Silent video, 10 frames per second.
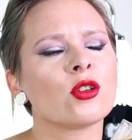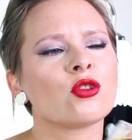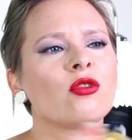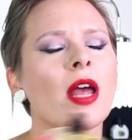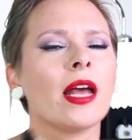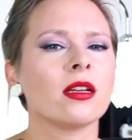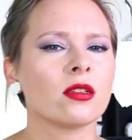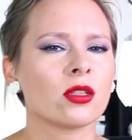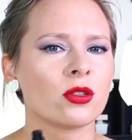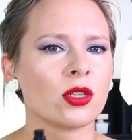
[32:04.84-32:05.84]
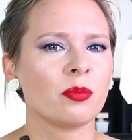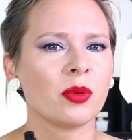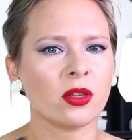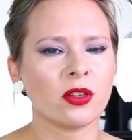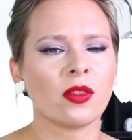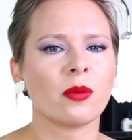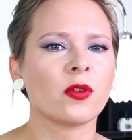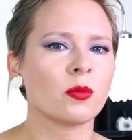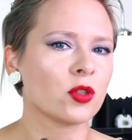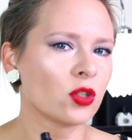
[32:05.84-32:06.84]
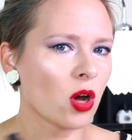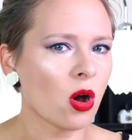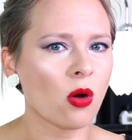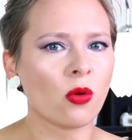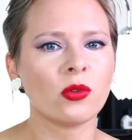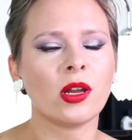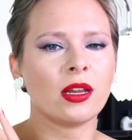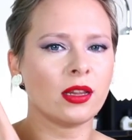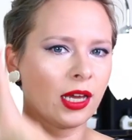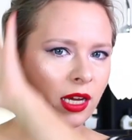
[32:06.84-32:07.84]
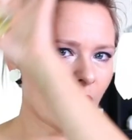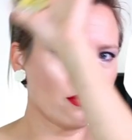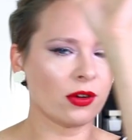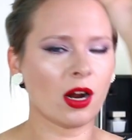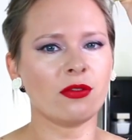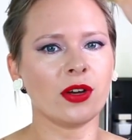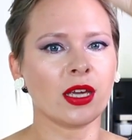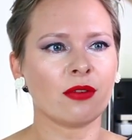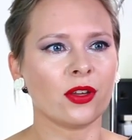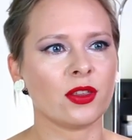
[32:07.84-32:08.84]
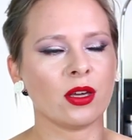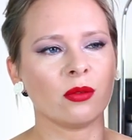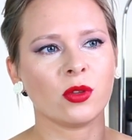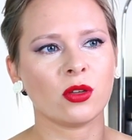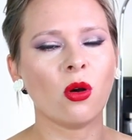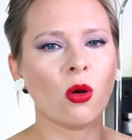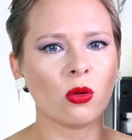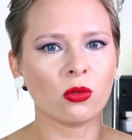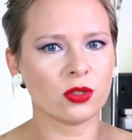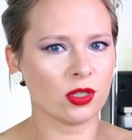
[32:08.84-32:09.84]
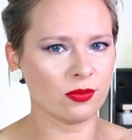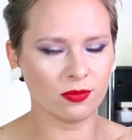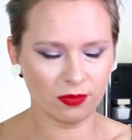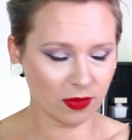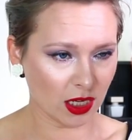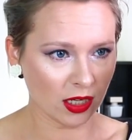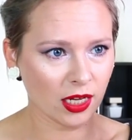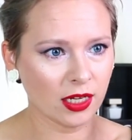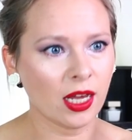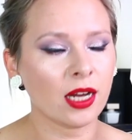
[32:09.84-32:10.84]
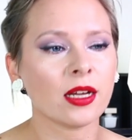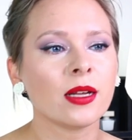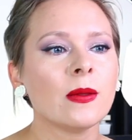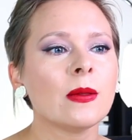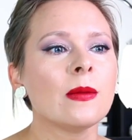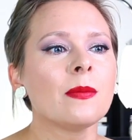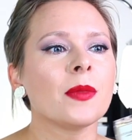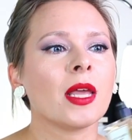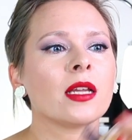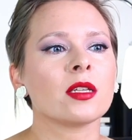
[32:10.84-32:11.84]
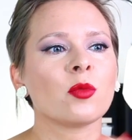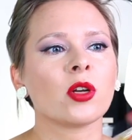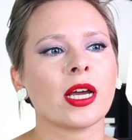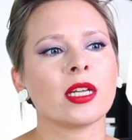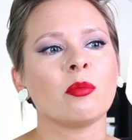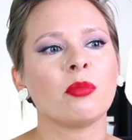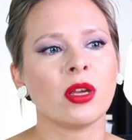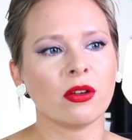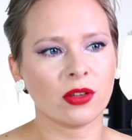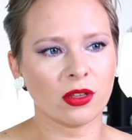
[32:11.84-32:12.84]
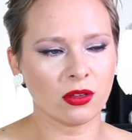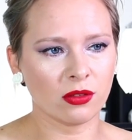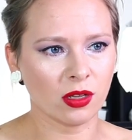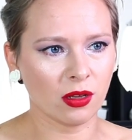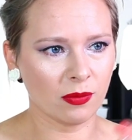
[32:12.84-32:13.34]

trend to start building them from stone and like covering everything with gold and yada, yada, yada. It is more like an imperial